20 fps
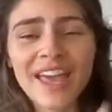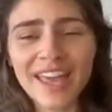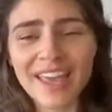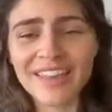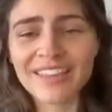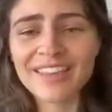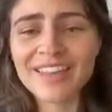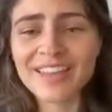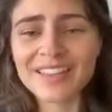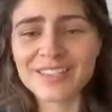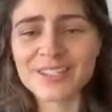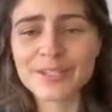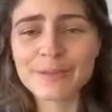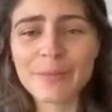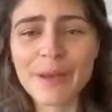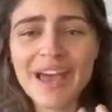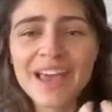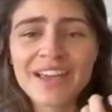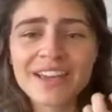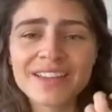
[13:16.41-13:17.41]
in this
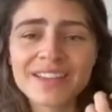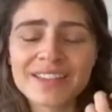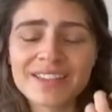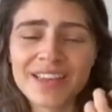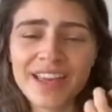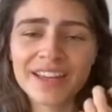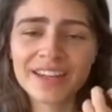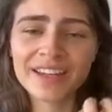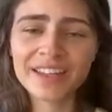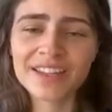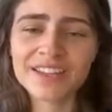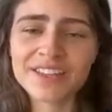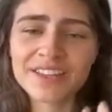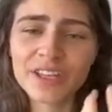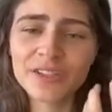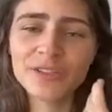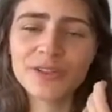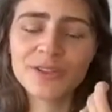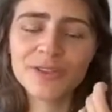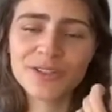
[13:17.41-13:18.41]
space and
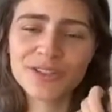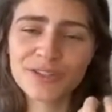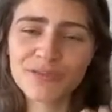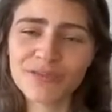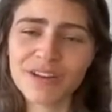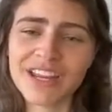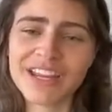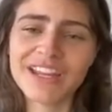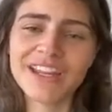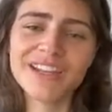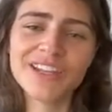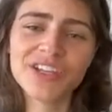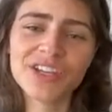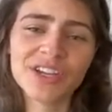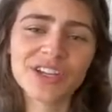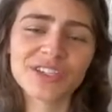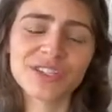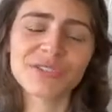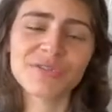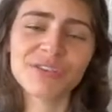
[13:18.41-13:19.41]
continue to
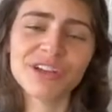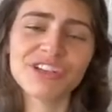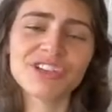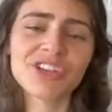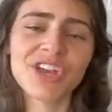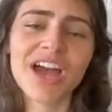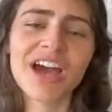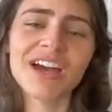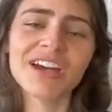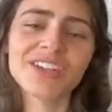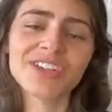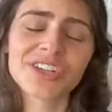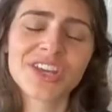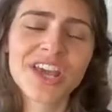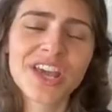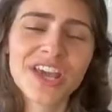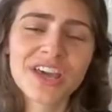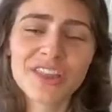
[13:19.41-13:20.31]
re-energize and recharge